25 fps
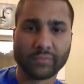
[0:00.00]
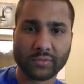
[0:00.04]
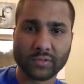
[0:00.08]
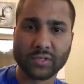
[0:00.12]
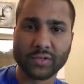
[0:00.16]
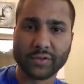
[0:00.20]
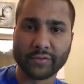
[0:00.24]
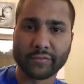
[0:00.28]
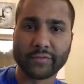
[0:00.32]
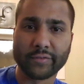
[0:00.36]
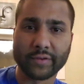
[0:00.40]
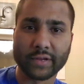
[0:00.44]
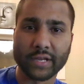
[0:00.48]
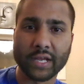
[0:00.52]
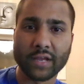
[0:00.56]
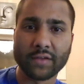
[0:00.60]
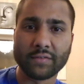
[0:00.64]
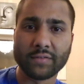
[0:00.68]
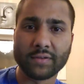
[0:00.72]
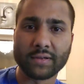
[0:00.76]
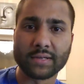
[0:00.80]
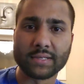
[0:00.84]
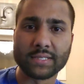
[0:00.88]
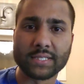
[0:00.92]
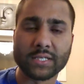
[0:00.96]
to forgive
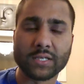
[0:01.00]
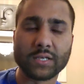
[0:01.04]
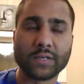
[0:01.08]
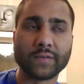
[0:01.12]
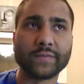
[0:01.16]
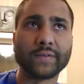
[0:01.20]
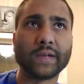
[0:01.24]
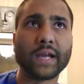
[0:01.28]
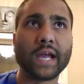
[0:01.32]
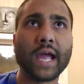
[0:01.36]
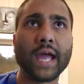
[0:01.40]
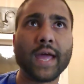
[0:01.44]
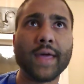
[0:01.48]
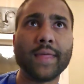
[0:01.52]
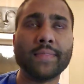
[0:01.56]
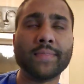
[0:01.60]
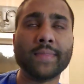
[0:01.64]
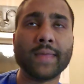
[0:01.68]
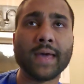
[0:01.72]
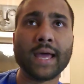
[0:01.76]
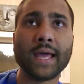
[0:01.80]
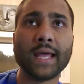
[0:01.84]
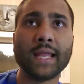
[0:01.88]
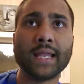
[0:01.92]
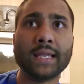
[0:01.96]
yourself, and
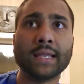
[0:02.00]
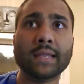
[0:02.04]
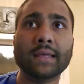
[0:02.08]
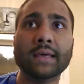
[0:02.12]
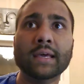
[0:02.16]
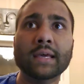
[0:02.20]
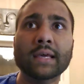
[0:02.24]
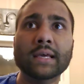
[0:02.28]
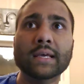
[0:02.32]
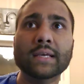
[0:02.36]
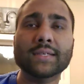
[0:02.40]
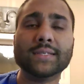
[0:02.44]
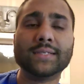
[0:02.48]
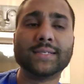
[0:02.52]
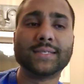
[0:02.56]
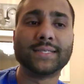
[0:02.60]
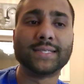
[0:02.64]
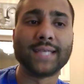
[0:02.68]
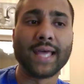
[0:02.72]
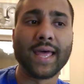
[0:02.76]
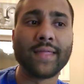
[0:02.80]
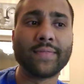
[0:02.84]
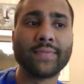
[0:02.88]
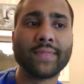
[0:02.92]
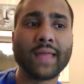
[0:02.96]
then
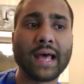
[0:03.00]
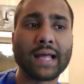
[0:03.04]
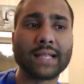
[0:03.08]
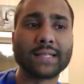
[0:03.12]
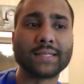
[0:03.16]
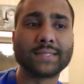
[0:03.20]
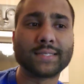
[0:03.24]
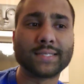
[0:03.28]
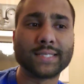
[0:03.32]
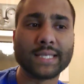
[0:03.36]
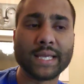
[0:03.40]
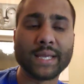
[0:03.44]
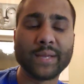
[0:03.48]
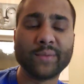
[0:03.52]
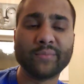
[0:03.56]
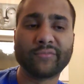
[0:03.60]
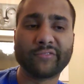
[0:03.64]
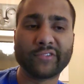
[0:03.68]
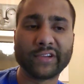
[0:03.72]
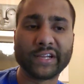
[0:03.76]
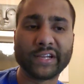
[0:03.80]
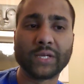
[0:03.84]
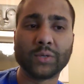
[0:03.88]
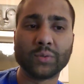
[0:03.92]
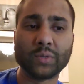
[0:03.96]
send that same
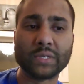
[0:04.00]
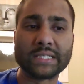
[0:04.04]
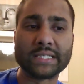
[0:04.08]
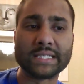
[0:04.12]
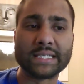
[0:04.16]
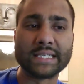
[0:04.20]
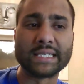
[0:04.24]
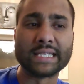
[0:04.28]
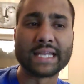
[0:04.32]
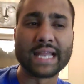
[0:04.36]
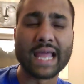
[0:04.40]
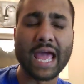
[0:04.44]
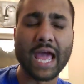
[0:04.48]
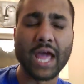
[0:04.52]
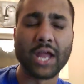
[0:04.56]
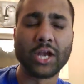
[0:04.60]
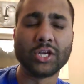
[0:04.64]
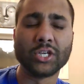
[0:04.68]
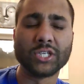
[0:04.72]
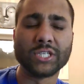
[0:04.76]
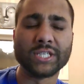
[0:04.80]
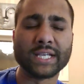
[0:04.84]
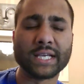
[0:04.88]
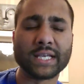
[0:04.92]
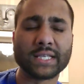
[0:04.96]
frequency and
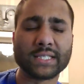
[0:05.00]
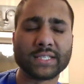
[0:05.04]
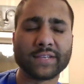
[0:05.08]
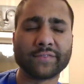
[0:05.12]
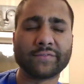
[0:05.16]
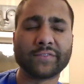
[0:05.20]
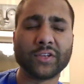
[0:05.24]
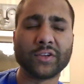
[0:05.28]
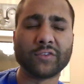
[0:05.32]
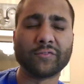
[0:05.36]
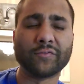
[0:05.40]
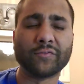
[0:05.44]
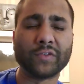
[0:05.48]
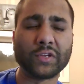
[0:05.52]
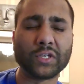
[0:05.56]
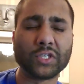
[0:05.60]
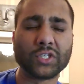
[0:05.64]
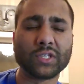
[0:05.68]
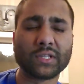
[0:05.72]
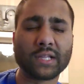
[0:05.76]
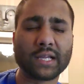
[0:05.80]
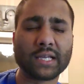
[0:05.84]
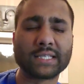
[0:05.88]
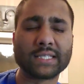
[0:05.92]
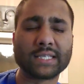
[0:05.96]
energy as if you're
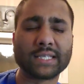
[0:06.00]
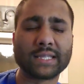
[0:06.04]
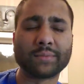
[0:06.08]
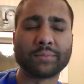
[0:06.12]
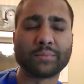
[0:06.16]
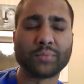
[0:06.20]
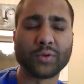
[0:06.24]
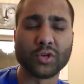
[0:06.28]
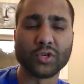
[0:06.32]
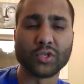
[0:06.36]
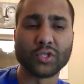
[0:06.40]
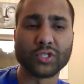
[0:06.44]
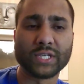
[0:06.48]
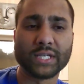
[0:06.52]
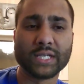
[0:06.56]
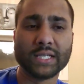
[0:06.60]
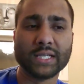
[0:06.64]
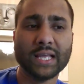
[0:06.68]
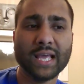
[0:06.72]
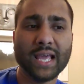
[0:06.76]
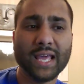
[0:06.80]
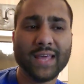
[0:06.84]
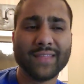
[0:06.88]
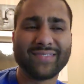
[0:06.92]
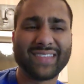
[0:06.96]
visualizing the
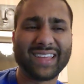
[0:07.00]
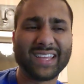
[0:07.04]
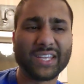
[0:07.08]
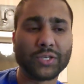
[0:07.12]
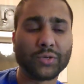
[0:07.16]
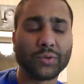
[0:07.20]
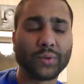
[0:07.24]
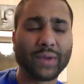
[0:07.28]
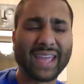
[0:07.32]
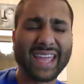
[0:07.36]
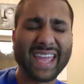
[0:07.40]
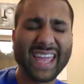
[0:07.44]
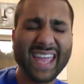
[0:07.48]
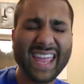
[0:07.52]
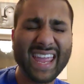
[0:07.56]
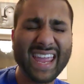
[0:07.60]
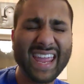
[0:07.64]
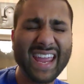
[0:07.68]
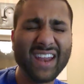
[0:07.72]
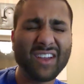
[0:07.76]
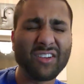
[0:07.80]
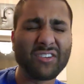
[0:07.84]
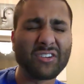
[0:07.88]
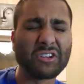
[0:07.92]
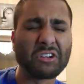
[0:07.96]
person that you
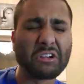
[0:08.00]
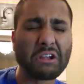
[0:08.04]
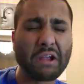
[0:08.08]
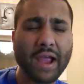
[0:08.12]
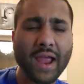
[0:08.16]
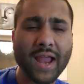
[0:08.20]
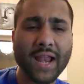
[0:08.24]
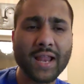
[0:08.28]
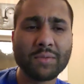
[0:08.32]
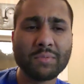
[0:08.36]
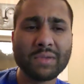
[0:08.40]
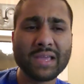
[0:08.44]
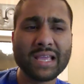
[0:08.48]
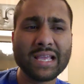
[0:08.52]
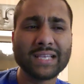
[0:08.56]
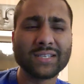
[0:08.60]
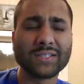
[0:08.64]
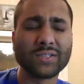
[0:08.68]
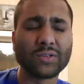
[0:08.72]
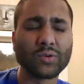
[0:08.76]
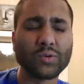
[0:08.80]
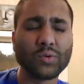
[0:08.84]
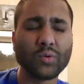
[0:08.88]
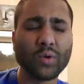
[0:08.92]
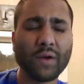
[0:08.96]
hate or your enemies
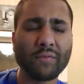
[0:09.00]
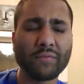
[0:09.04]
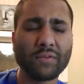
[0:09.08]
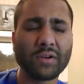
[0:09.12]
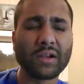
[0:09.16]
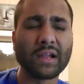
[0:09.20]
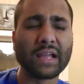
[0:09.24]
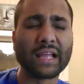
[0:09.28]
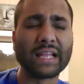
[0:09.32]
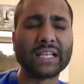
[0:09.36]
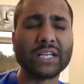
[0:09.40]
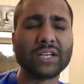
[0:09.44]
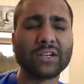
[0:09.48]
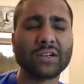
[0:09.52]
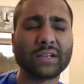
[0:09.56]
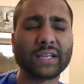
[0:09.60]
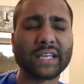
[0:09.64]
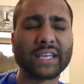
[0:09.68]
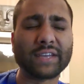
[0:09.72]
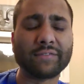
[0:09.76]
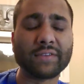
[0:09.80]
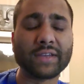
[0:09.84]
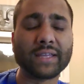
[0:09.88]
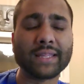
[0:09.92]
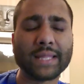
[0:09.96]
or whoever, and you're
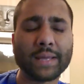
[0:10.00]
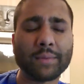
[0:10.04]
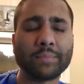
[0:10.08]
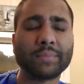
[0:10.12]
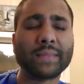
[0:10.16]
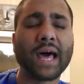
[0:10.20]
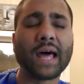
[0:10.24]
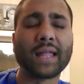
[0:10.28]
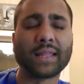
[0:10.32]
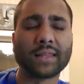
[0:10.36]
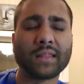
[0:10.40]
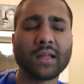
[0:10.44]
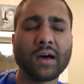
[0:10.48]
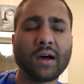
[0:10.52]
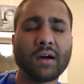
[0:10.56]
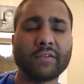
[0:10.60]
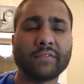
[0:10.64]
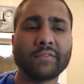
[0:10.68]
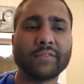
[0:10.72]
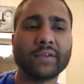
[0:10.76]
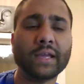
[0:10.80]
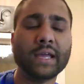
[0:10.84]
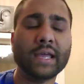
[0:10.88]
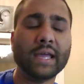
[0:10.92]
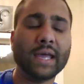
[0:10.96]
giving them that
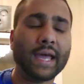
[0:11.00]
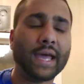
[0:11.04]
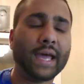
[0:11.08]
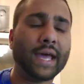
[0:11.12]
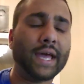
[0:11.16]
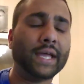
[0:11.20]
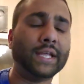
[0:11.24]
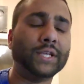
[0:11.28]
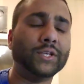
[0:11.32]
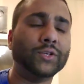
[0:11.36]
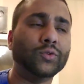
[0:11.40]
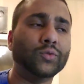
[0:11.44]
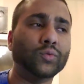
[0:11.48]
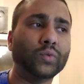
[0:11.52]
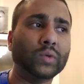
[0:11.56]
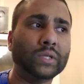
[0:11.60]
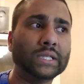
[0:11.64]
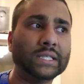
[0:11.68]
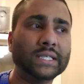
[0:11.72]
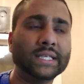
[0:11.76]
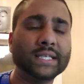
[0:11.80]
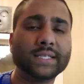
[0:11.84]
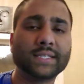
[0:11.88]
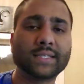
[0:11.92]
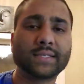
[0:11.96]
love, and you
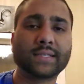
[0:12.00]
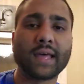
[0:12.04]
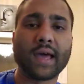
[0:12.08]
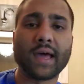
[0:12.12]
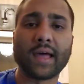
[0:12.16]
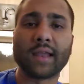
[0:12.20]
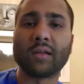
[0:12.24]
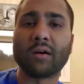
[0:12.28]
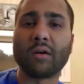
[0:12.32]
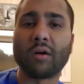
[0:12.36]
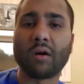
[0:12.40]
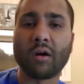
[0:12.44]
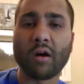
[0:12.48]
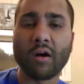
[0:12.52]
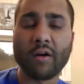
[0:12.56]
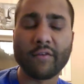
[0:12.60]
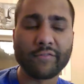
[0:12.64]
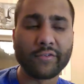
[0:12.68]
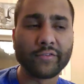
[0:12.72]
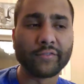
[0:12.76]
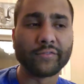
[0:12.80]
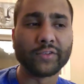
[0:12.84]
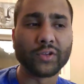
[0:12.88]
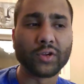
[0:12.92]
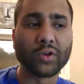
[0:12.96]
release that off
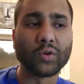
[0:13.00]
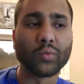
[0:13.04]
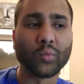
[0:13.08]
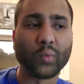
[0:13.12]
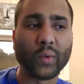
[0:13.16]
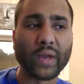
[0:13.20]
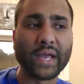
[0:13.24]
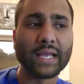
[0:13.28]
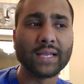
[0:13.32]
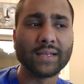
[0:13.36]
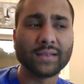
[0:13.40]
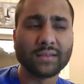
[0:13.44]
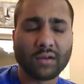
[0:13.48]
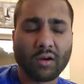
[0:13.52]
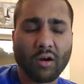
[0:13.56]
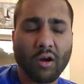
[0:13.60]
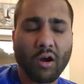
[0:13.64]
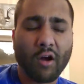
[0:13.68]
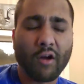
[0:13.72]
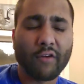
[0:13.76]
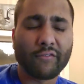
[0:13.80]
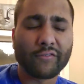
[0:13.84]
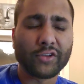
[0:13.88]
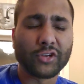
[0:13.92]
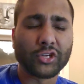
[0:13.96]
of your weight,
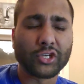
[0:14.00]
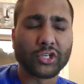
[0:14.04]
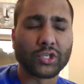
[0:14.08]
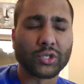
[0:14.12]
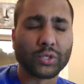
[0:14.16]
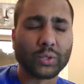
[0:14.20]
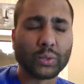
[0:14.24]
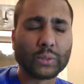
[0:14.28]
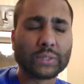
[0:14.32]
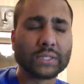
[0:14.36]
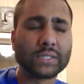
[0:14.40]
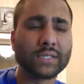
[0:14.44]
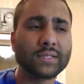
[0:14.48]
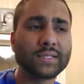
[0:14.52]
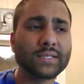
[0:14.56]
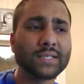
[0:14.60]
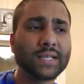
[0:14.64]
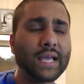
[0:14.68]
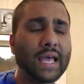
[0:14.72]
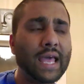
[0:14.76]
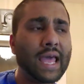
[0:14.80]
off your shoulders.